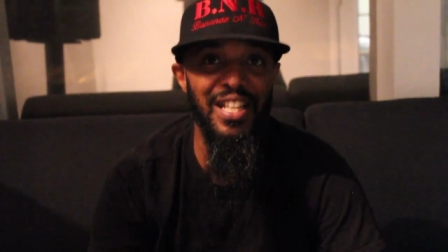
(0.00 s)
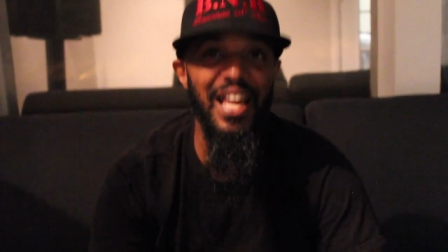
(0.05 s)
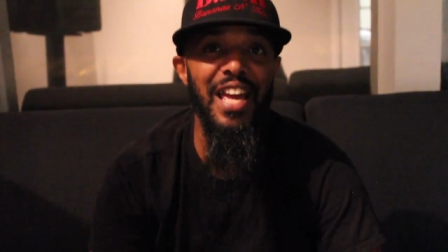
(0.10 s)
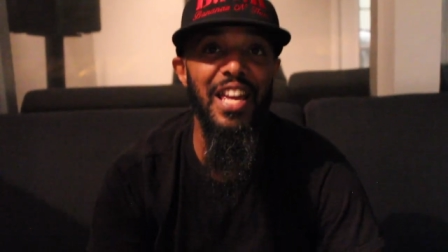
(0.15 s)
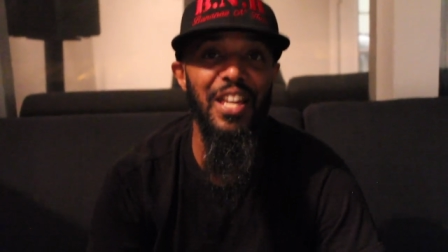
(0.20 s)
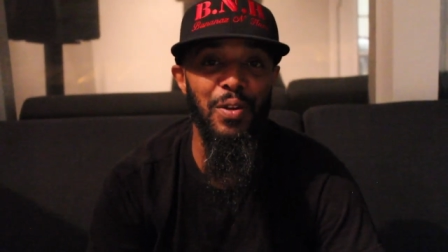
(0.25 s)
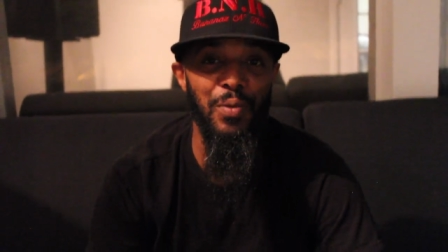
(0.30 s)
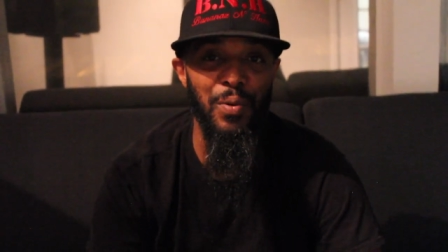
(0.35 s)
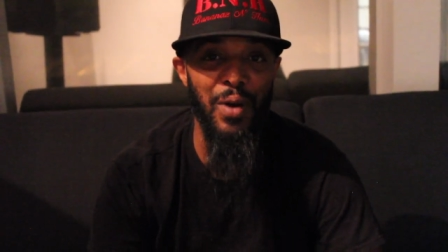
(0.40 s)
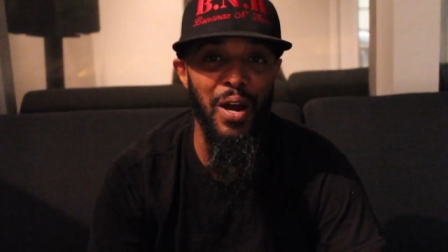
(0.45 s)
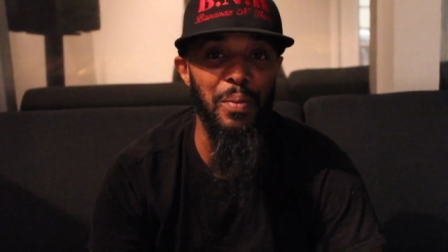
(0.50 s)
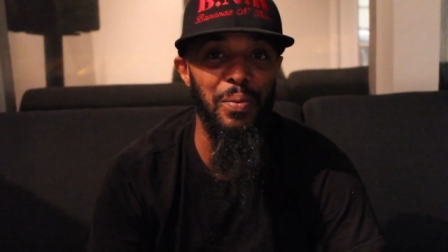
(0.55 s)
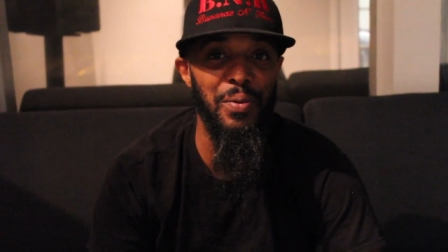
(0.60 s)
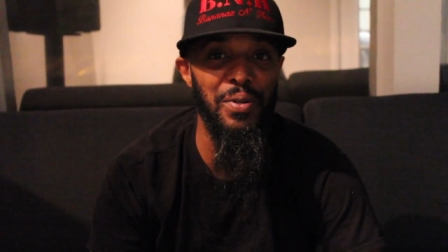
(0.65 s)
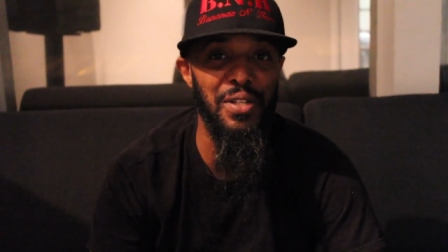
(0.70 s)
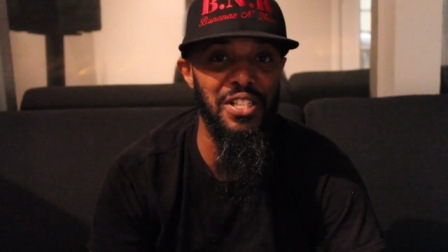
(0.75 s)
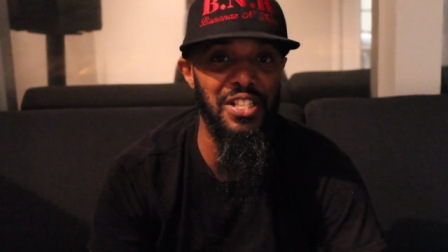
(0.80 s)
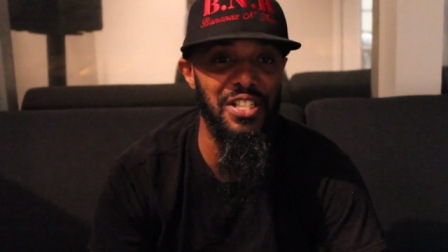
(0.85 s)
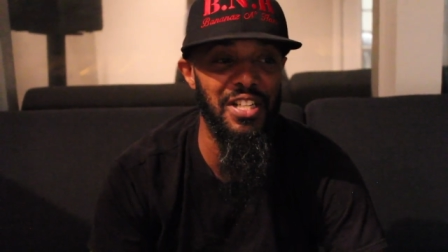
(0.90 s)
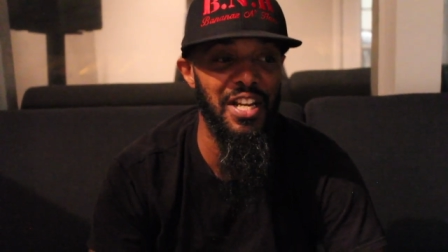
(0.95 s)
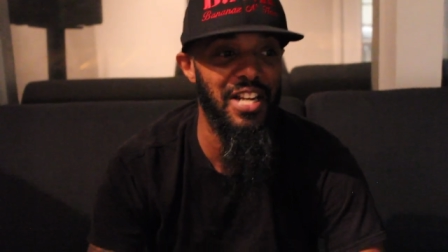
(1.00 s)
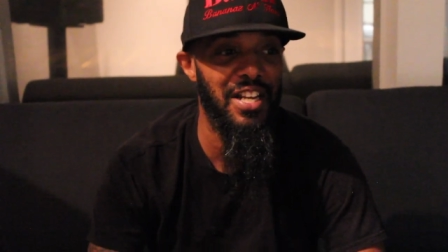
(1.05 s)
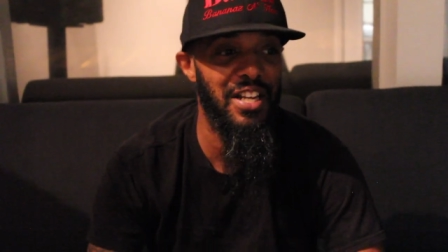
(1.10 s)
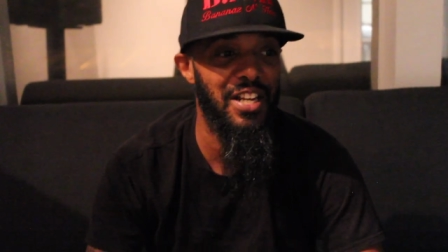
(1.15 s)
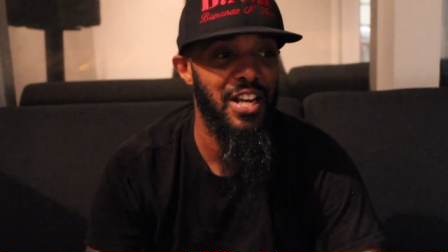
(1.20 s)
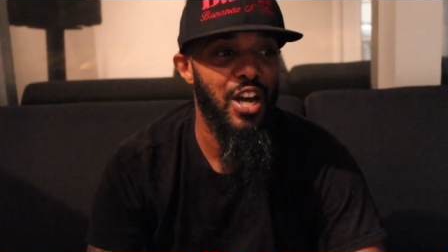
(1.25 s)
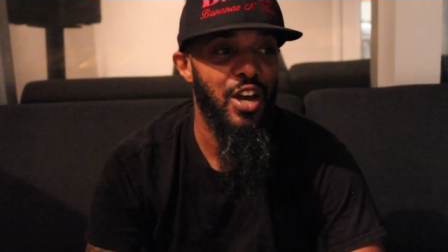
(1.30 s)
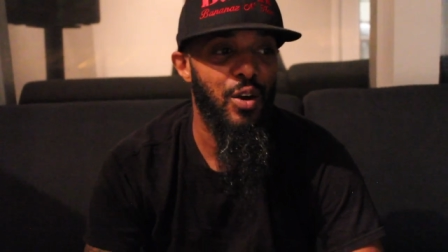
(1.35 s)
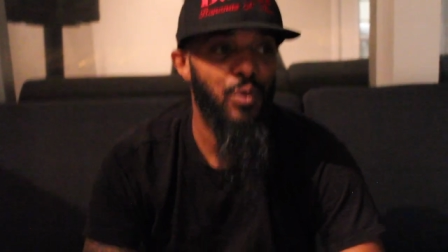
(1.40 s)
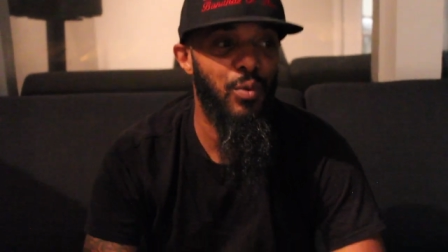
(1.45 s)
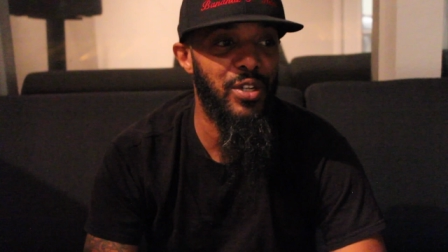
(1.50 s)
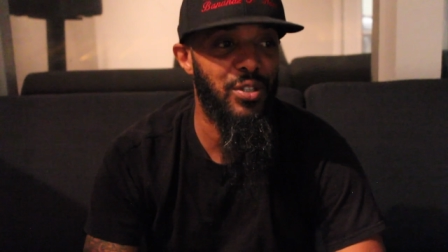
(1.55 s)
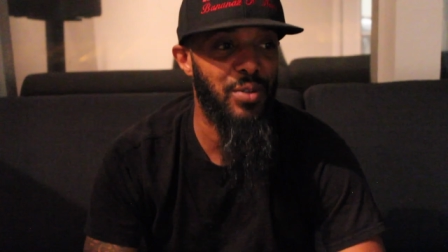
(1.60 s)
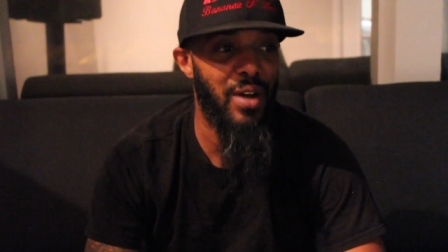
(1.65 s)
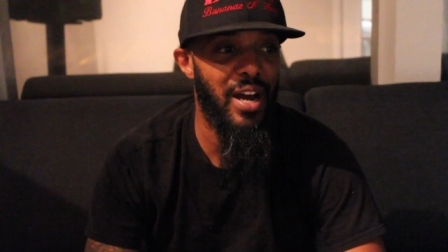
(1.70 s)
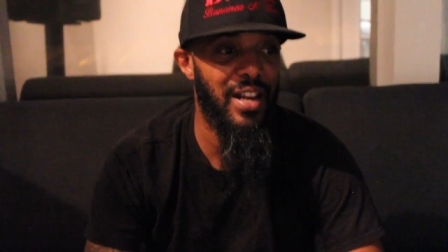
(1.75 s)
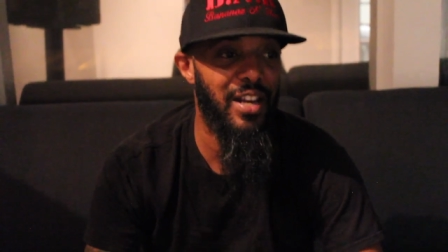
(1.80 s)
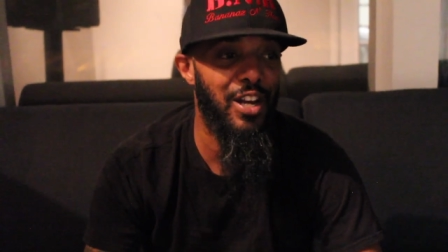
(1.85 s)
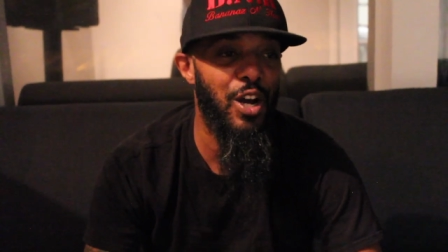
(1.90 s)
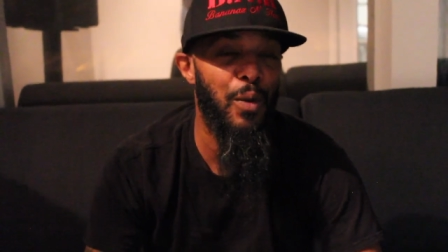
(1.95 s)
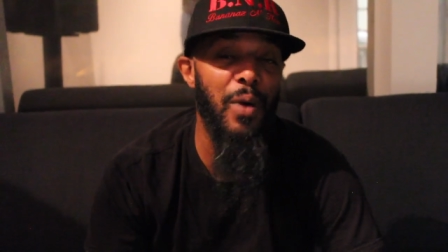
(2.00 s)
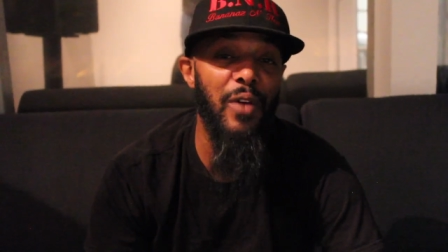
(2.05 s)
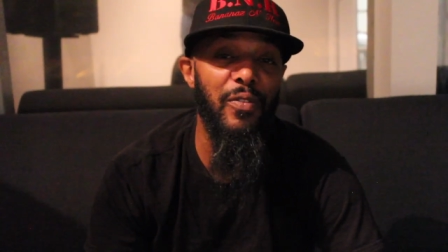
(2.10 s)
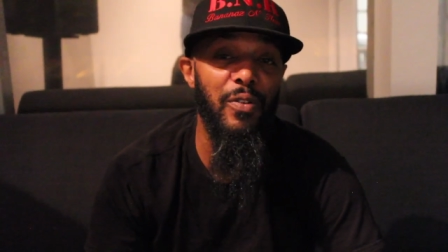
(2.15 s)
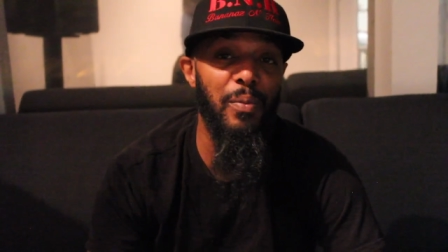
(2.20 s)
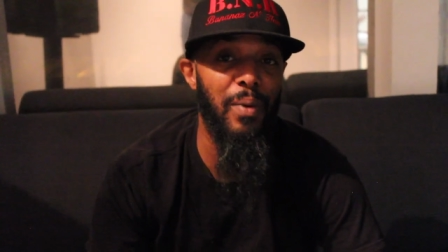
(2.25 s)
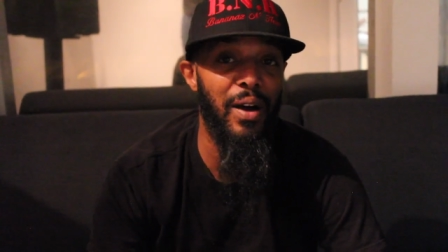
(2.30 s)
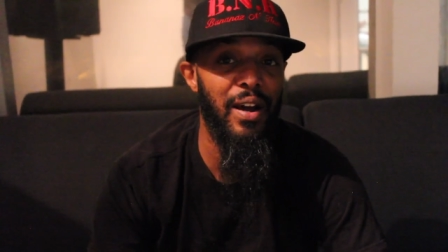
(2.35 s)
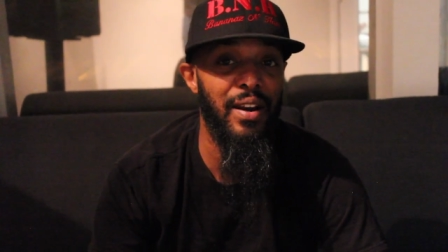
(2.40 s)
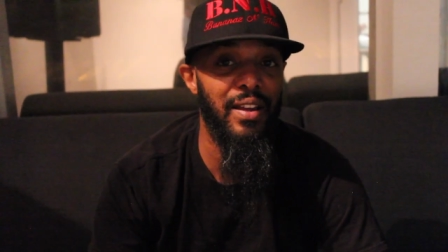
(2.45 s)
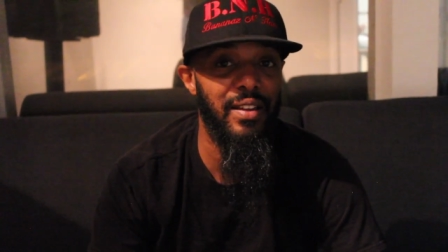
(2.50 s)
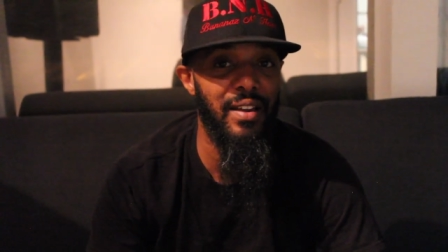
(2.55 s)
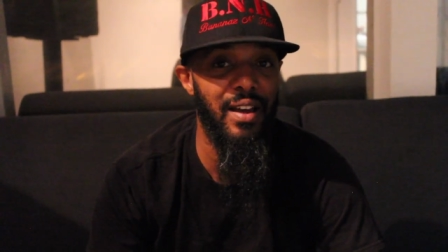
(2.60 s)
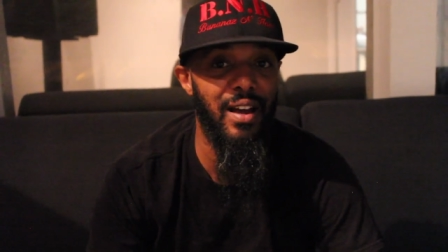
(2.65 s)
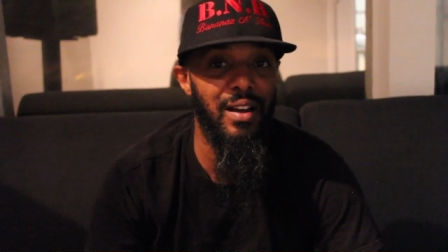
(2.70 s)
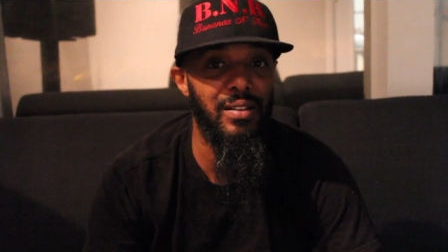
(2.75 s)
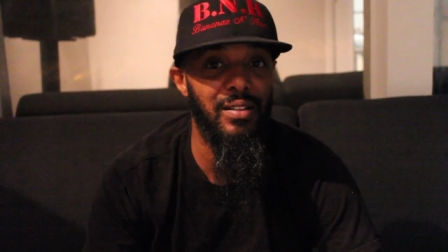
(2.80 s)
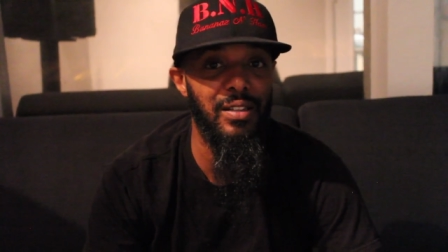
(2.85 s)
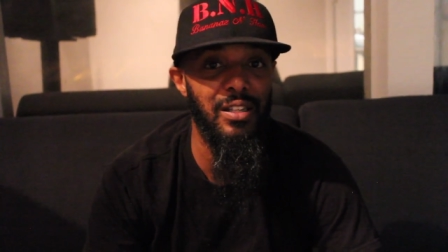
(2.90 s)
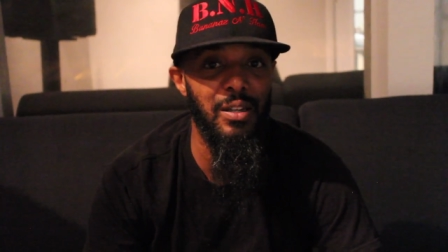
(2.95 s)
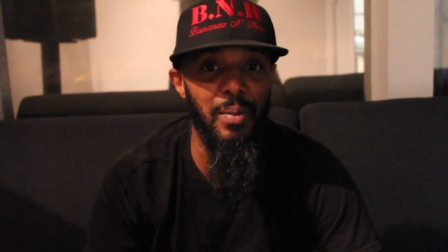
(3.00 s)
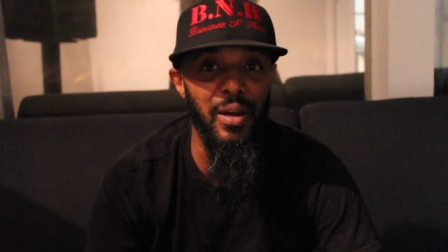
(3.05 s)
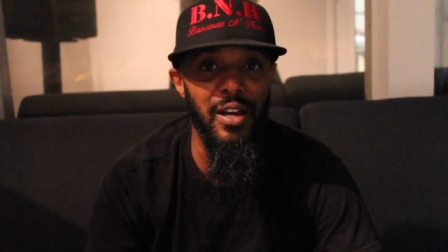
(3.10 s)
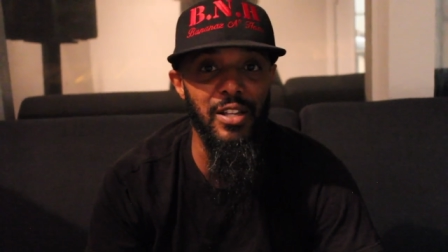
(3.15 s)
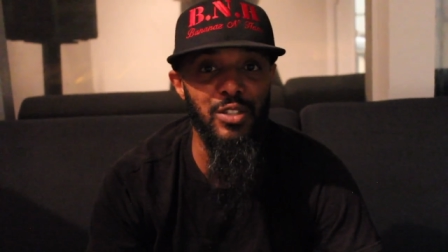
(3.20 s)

Thank you, I appreciate it. We try to help everybody out in the yeah.